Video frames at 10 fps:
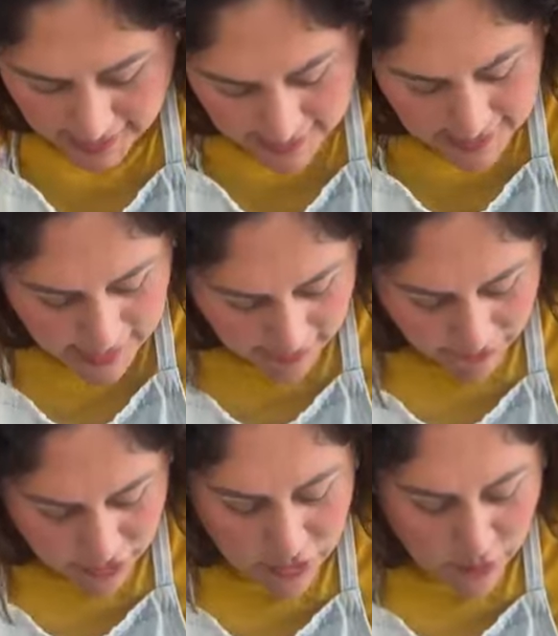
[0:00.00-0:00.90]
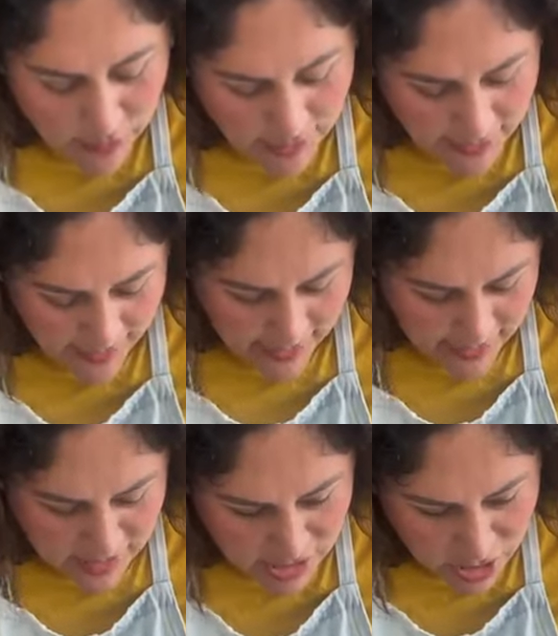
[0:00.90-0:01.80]
And if you are
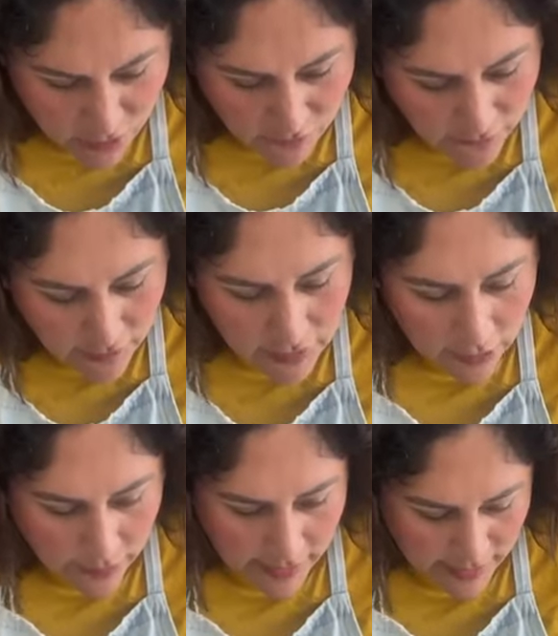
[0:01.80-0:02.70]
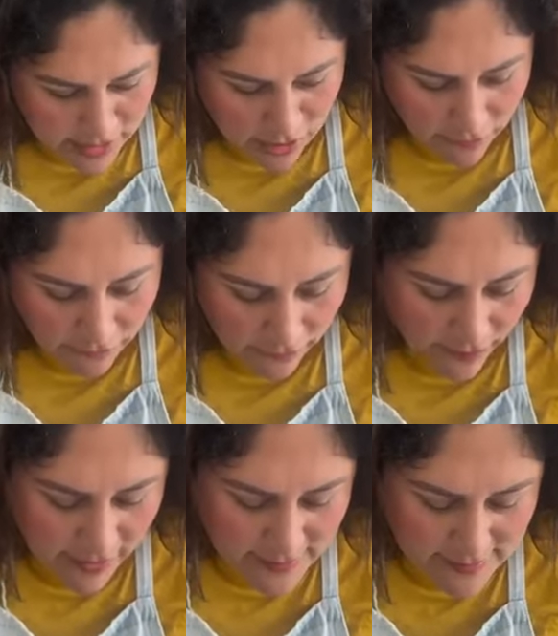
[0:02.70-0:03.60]
a new follower, a new
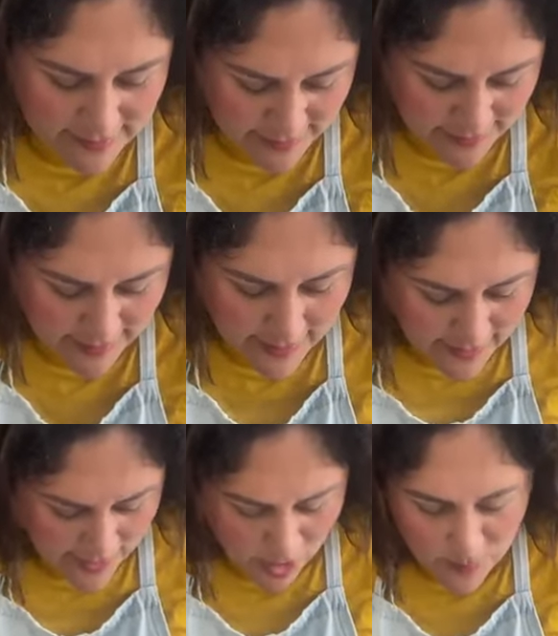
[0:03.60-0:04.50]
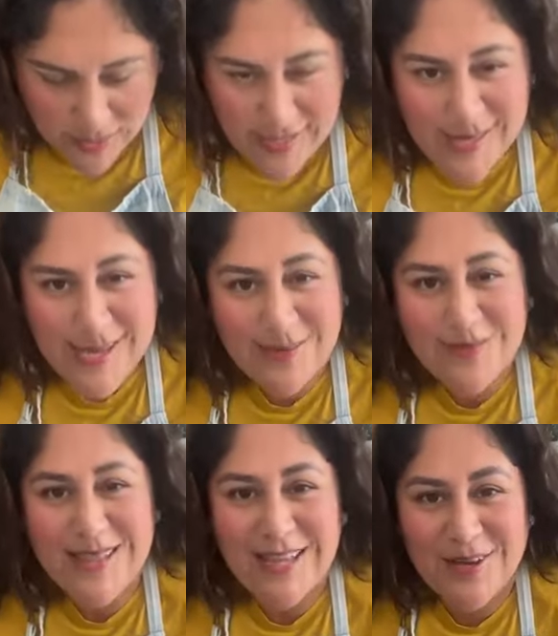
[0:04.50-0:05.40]
friend, comment
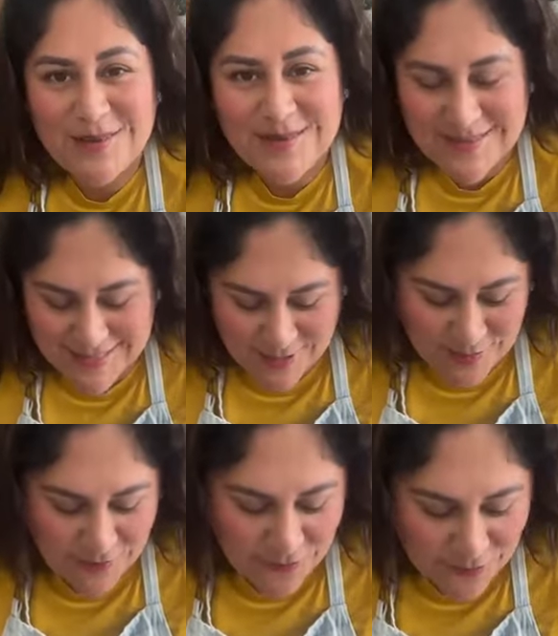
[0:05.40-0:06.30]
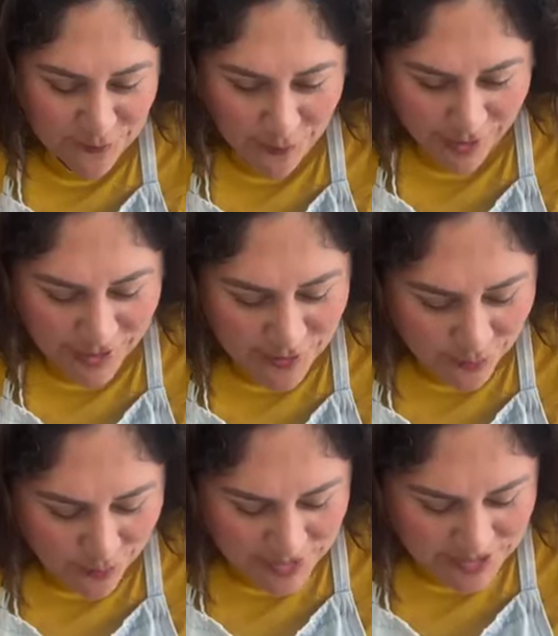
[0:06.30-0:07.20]
here below. Tell me from where
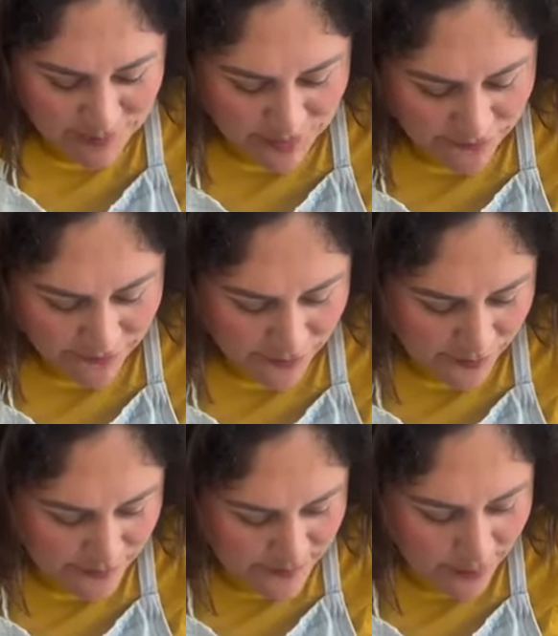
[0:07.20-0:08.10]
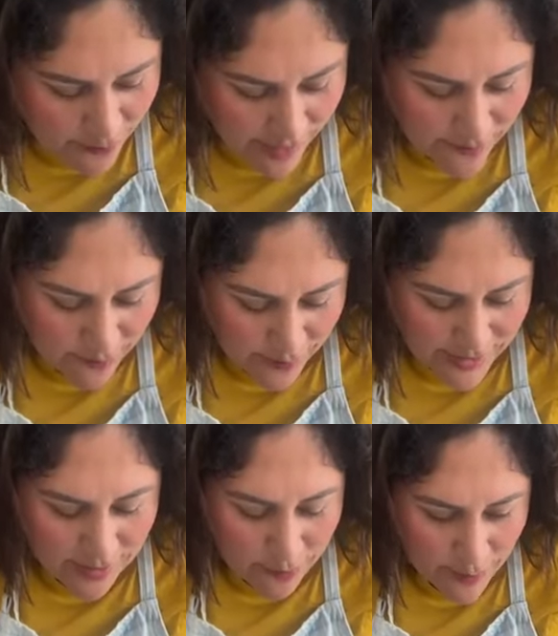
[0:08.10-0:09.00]
you're watching me from. That way
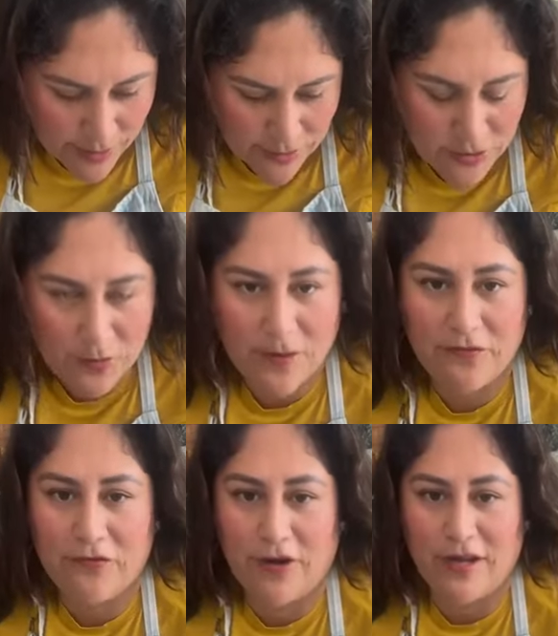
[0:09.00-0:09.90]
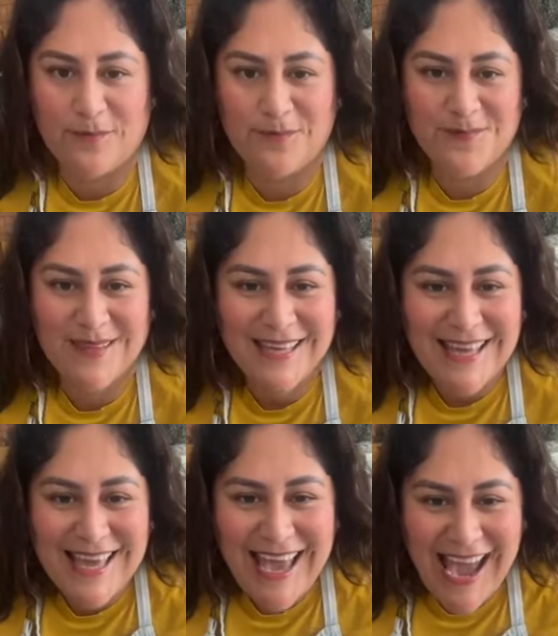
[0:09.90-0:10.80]
we can welcome you, my friend.
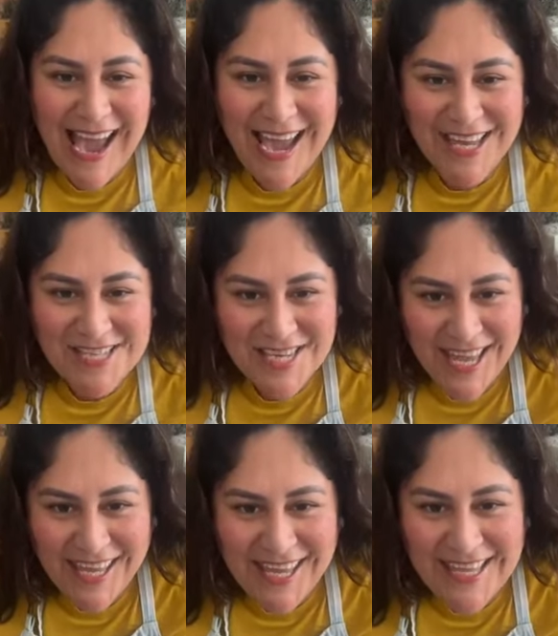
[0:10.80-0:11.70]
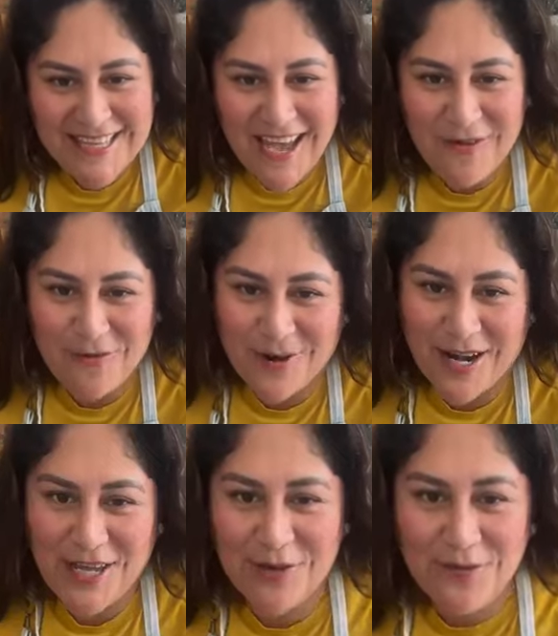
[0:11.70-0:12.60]
Hi, Shaheen. How
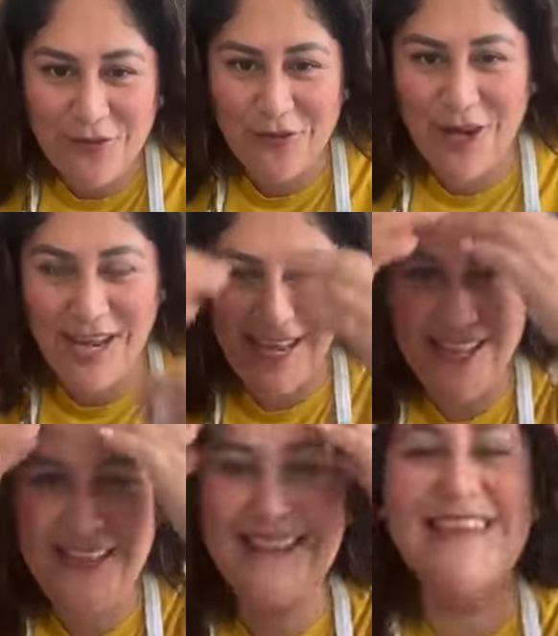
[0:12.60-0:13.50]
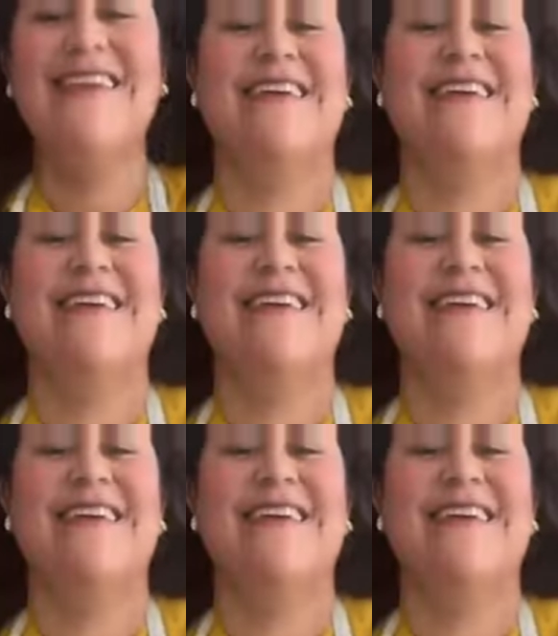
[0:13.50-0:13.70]
are you, friend?